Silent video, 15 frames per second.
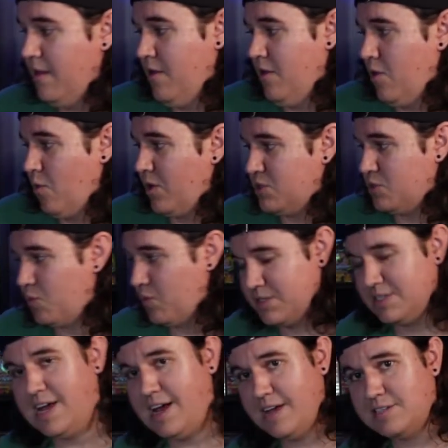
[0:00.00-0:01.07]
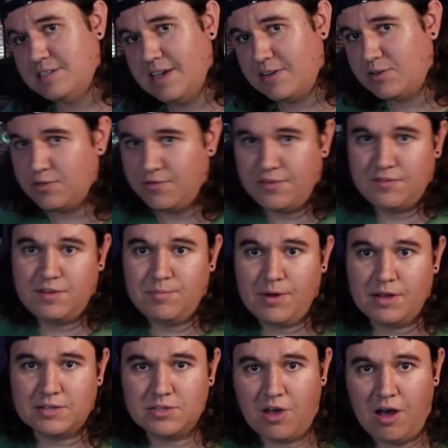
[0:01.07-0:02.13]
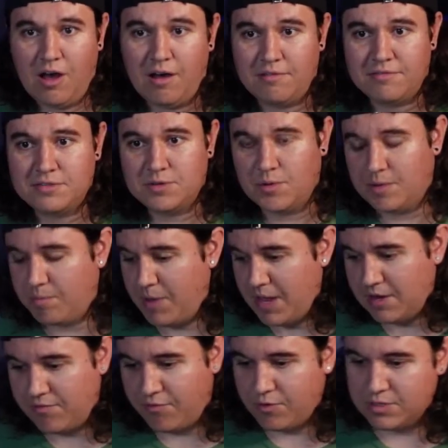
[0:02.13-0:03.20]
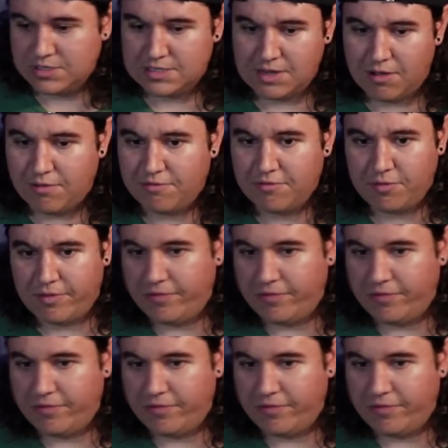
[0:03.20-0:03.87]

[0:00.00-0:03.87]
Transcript: which was nice, extra 50 bucks off, so it paid for itself,